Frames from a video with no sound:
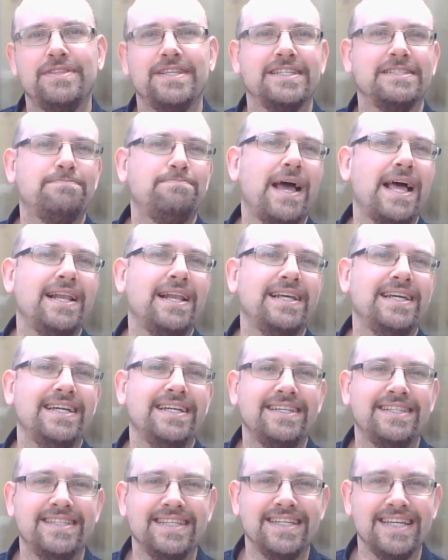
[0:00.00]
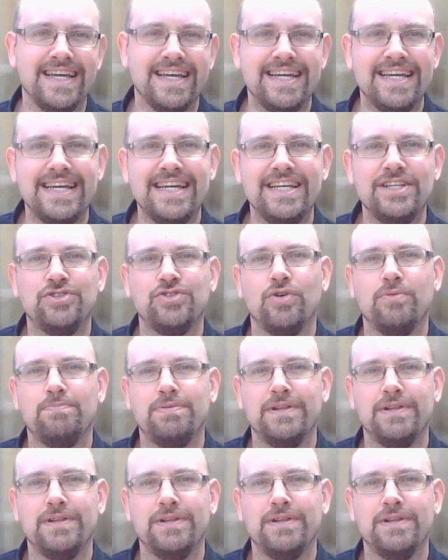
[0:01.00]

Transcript: the spelling, the age or